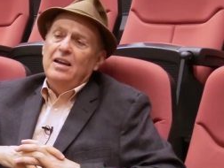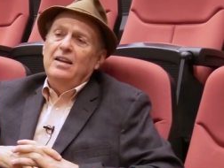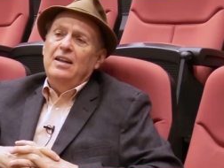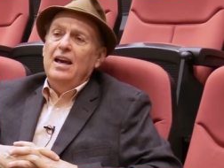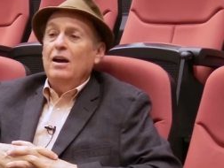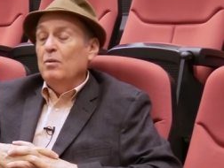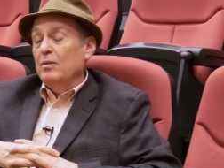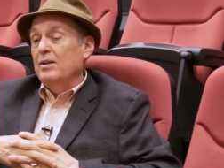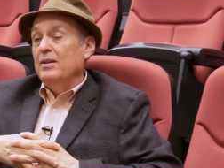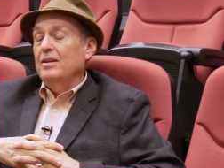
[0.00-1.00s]
and
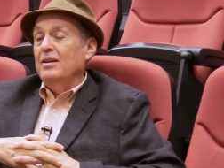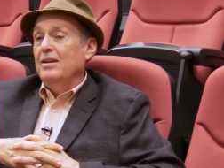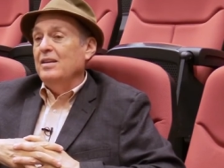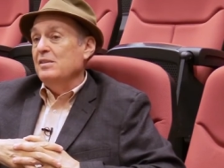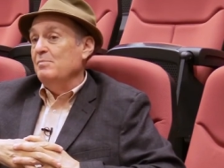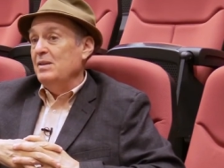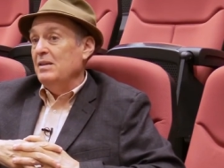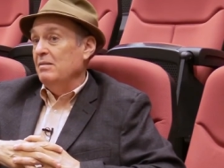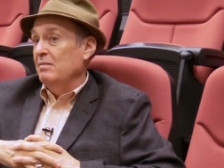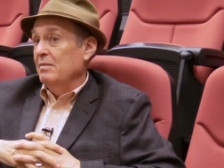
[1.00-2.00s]
now it, it has to
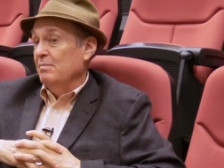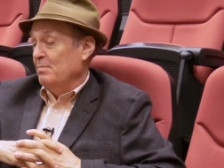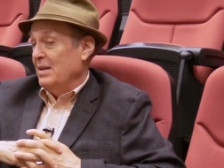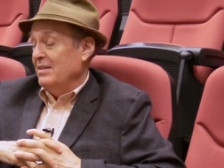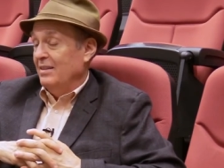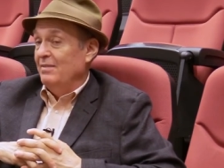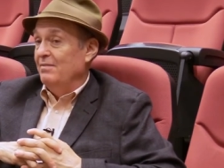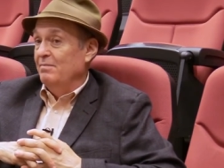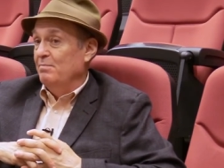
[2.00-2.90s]
be basically